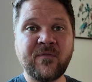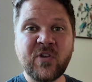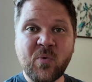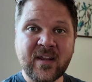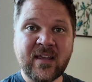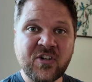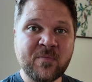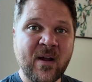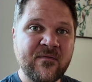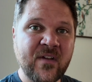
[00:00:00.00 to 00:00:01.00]
if you want to catch
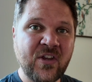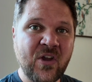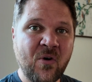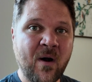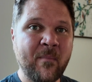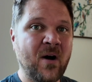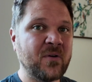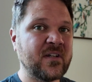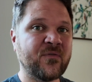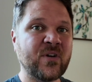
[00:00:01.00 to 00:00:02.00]
my video about
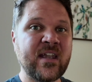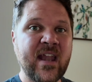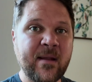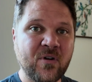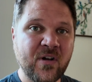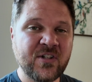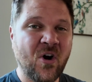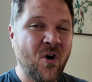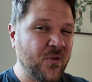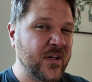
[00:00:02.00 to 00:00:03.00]
different neighborhoods,
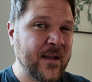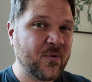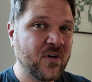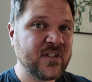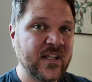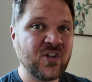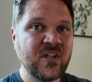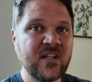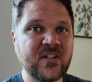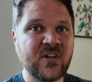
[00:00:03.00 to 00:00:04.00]
all the neighborhoods that you
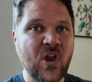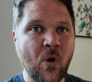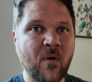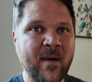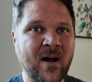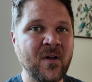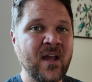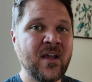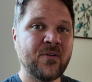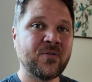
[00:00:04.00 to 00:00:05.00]
need to know about,
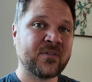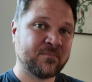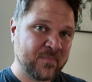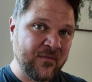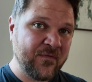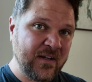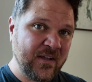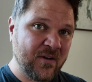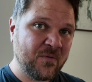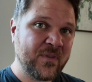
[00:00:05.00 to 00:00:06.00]
there's a
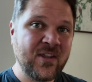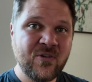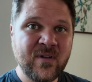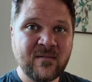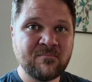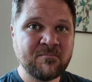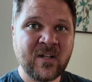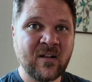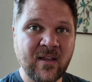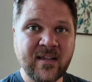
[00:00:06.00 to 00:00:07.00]
video that you can
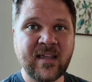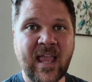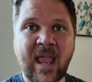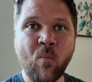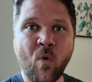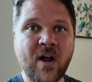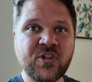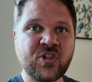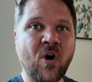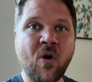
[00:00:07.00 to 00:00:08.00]
click and
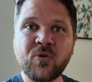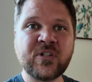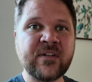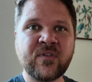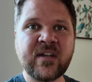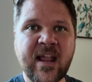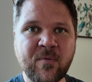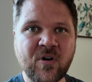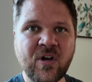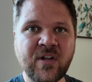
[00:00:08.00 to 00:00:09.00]
watch all those different
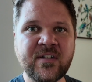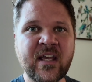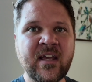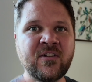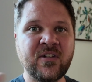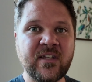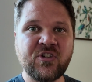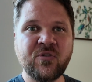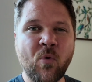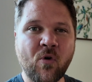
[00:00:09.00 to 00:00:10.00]
neighborhoods to
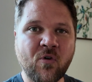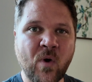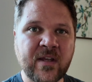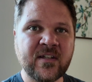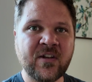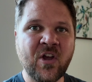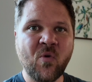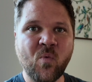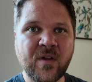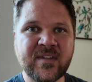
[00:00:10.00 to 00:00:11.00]
get you more acquainted
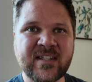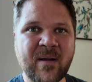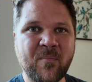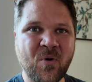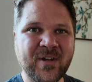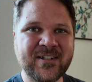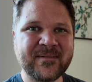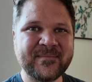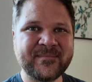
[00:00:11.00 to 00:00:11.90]
with Sandpoint.